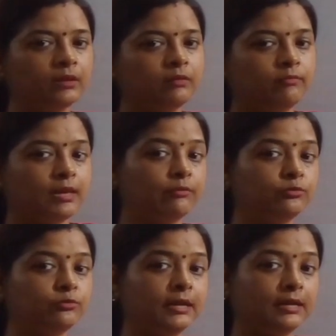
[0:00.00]
we have
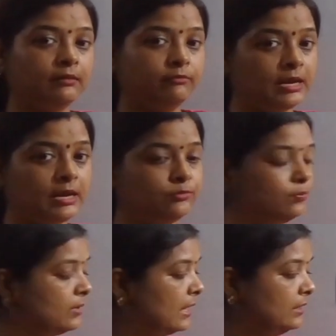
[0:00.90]
to write